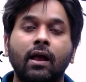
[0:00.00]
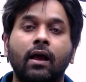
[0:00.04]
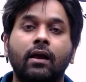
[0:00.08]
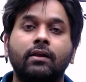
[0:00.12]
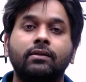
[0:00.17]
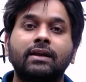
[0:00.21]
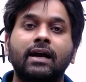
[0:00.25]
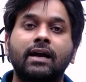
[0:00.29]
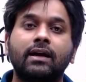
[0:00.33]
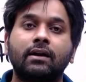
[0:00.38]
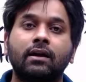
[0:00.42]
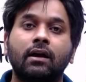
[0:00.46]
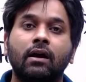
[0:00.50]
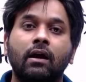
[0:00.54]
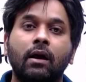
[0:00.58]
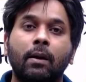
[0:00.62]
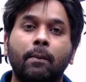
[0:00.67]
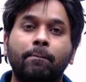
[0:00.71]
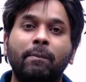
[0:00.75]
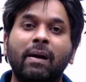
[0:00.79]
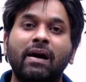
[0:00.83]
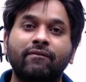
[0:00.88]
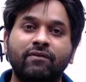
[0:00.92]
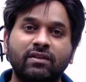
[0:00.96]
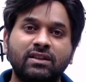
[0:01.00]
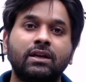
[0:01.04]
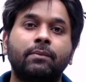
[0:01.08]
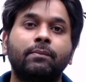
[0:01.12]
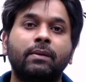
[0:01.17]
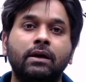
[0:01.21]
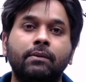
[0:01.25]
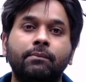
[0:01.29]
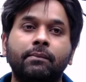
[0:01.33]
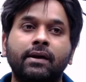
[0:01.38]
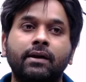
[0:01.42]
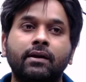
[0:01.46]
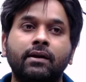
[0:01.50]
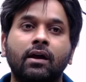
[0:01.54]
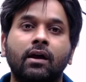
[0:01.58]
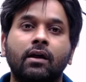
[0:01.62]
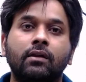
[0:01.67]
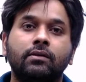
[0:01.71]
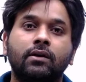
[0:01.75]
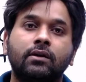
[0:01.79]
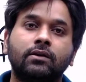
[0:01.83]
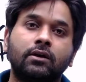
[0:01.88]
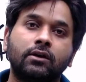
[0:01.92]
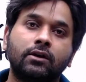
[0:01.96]
that by which amendment
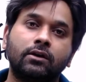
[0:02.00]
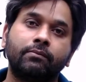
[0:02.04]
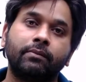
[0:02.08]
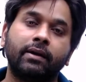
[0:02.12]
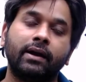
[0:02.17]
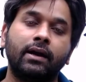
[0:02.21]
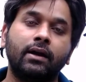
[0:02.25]
the term